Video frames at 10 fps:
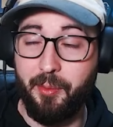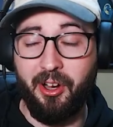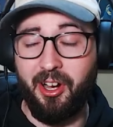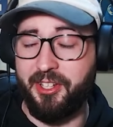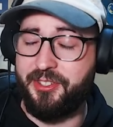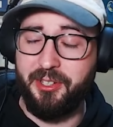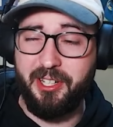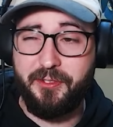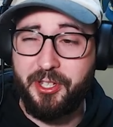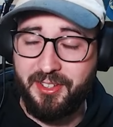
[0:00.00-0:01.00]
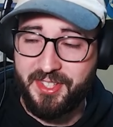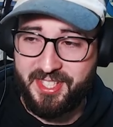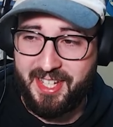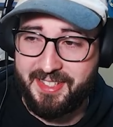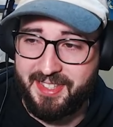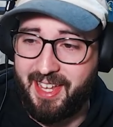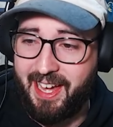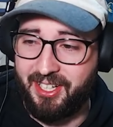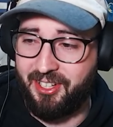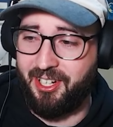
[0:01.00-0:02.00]
Oh, dude, if Gon sees
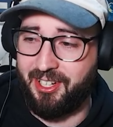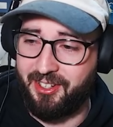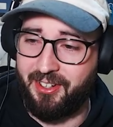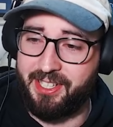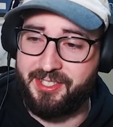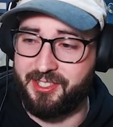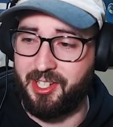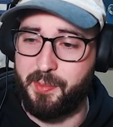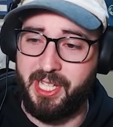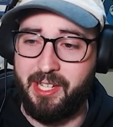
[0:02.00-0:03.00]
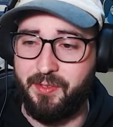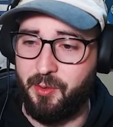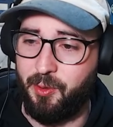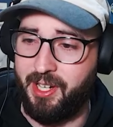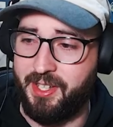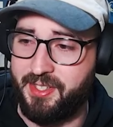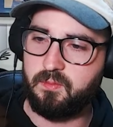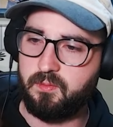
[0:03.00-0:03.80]
that, oh god, it's just gonna be even worse.